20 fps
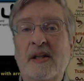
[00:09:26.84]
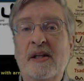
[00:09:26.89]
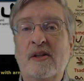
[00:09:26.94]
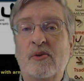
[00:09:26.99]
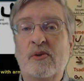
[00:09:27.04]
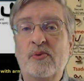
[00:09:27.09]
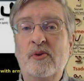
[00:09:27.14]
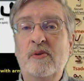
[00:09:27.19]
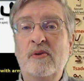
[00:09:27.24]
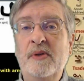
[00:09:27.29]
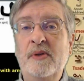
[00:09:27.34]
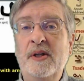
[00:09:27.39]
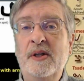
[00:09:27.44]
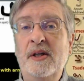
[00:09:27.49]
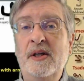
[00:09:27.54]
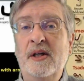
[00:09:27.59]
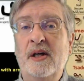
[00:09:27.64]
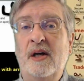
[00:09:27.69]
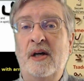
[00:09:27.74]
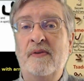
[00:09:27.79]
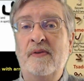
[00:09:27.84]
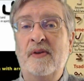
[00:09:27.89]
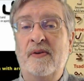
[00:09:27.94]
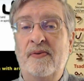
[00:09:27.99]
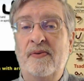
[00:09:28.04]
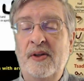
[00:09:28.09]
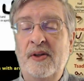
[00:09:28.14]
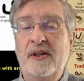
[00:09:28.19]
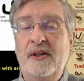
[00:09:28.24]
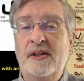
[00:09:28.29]
that the root meaning of the
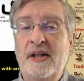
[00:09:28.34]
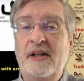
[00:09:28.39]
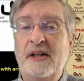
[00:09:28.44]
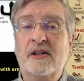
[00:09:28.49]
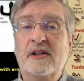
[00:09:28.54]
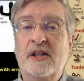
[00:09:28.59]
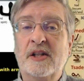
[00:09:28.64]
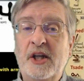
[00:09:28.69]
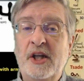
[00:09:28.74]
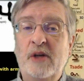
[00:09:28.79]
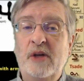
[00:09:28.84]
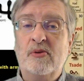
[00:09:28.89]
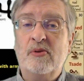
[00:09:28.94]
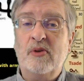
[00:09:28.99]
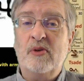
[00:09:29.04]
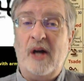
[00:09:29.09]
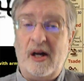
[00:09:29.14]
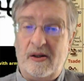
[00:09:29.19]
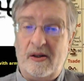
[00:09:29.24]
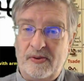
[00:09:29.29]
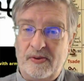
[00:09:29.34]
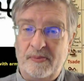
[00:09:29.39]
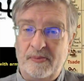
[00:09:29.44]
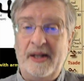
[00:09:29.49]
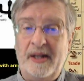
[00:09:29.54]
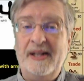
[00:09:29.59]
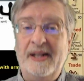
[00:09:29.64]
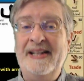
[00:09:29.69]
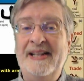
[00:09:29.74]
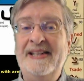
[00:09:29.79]
fifth letter of the Hebrew
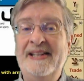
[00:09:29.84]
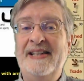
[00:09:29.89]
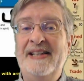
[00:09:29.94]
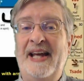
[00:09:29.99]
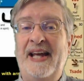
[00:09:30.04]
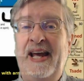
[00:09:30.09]
alphabet is